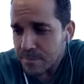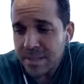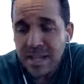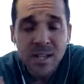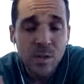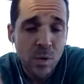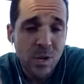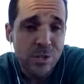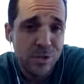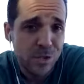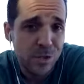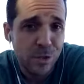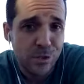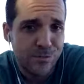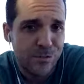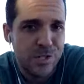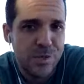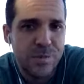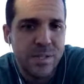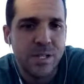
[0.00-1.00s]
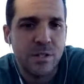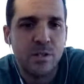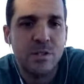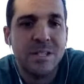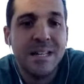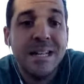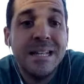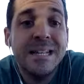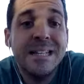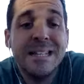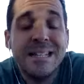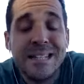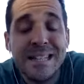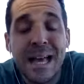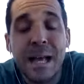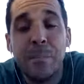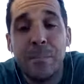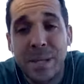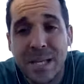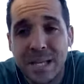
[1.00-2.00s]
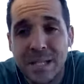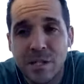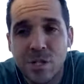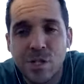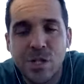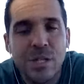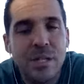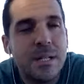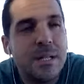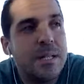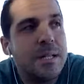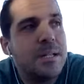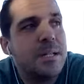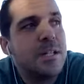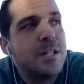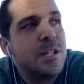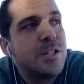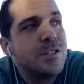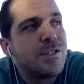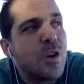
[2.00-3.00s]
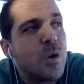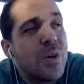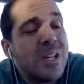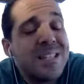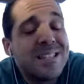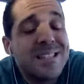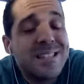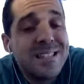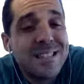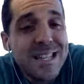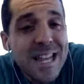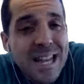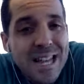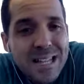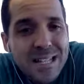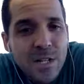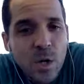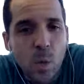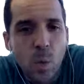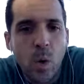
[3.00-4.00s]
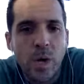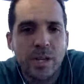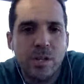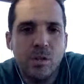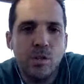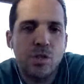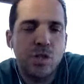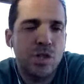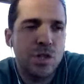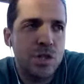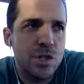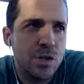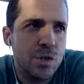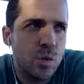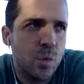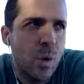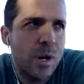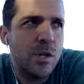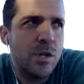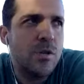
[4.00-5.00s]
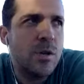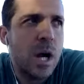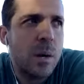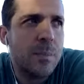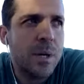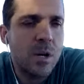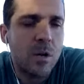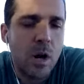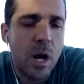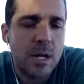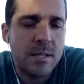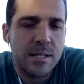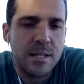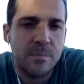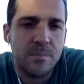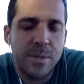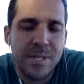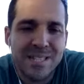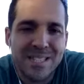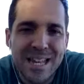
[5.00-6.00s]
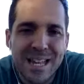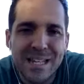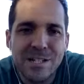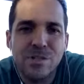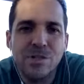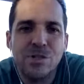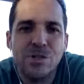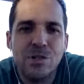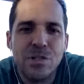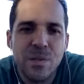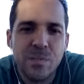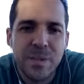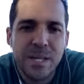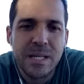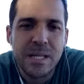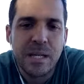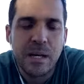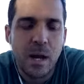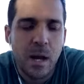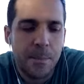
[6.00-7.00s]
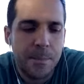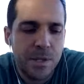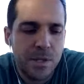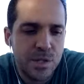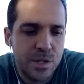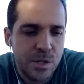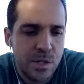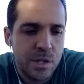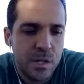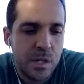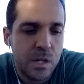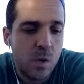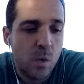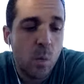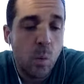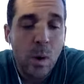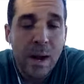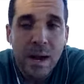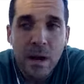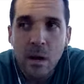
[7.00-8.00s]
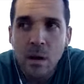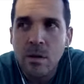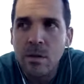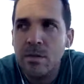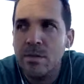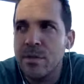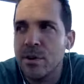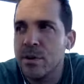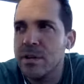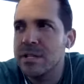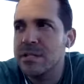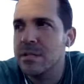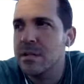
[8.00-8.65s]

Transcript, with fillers: and who actually look for speakers get pitched. So instead, what you should do when you come across a potential speaking opportunity where there is